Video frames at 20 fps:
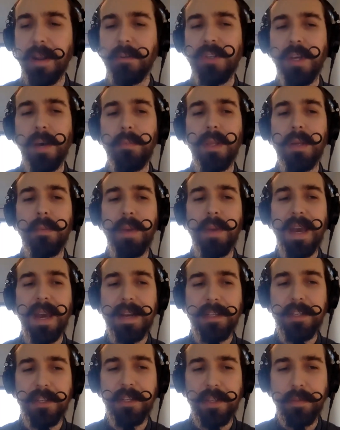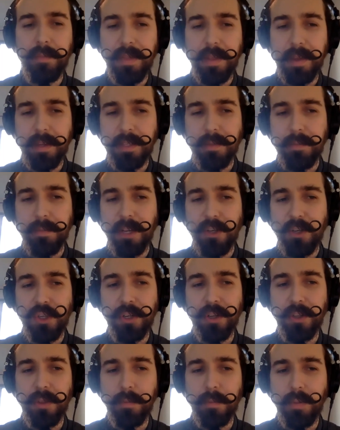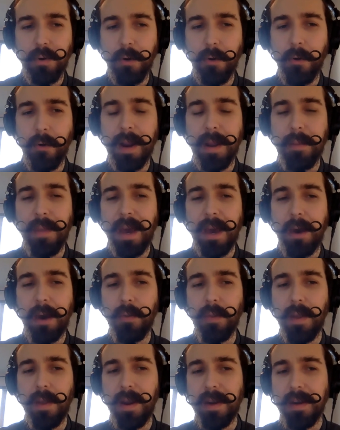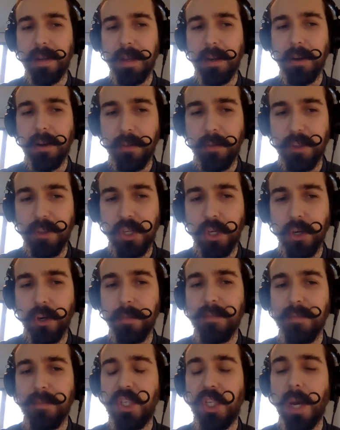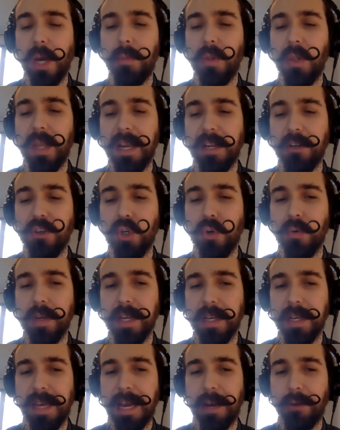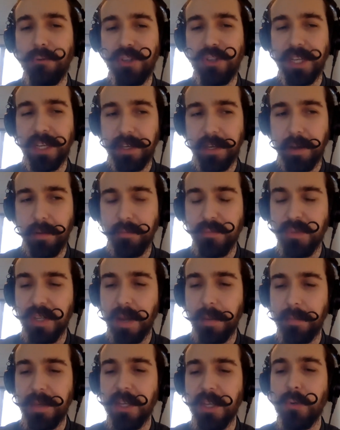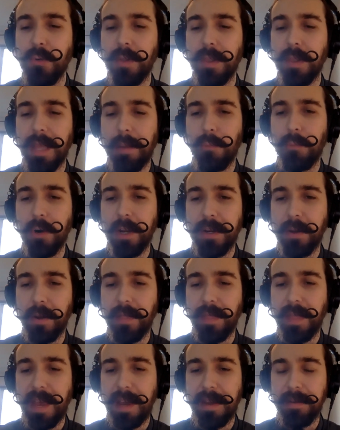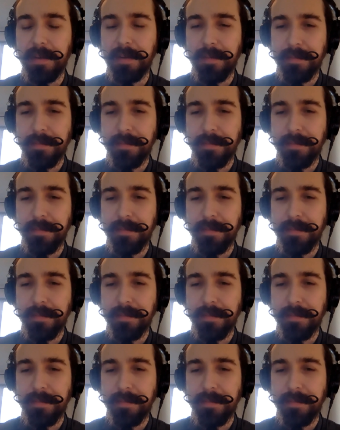doubling back to some things mentioned in the program outline here, the term double entry accounting comes up. Can you elaborate on that?